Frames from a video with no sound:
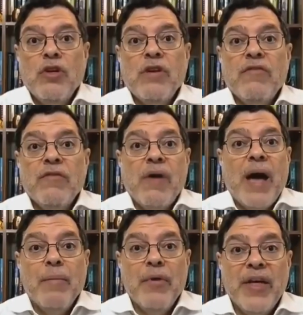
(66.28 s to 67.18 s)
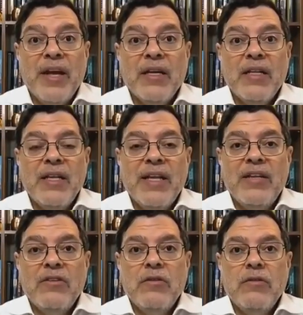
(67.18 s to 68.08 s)
could have hypothetically
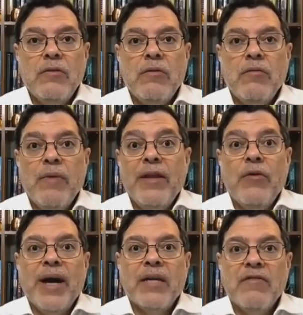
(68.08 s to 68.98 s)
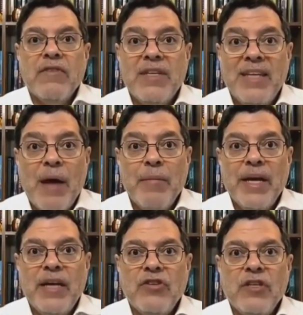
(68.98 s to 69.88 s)
led to radioactive
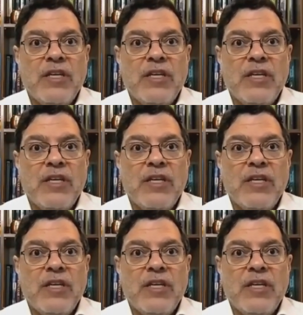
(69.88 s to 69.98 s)
contamination,